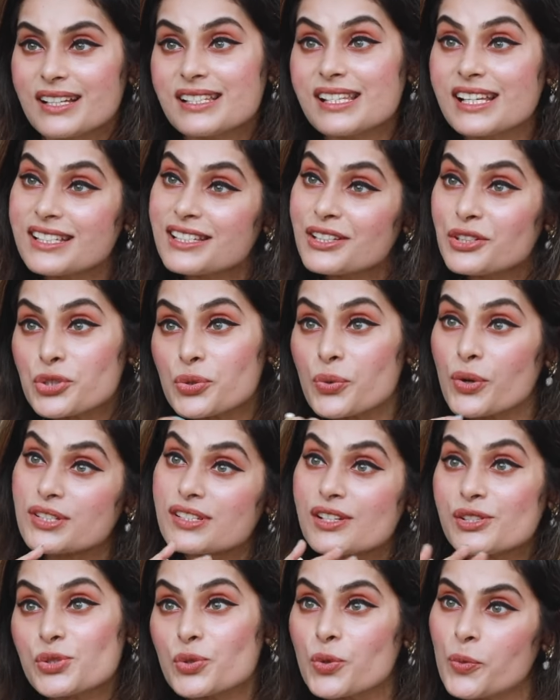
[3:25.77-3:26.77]
Season 2 was
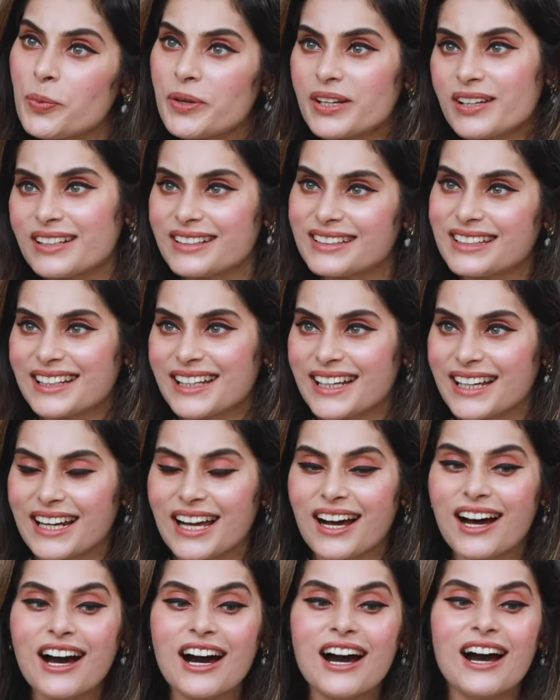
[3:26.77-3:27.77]
a super hit,
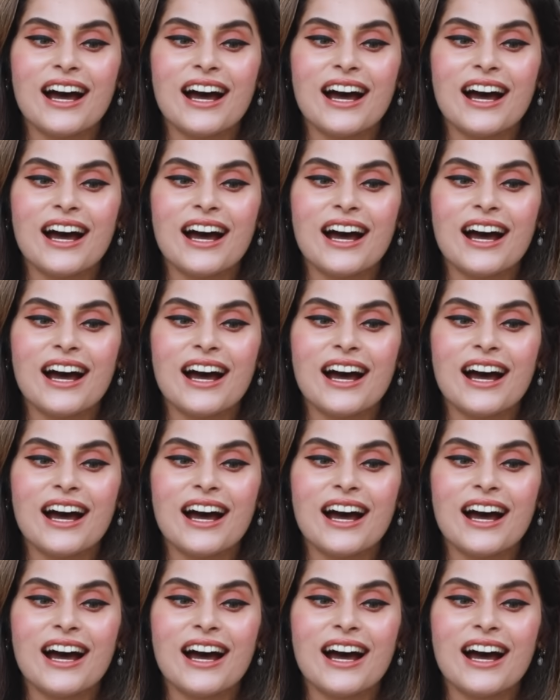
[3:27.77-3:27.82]
illingla.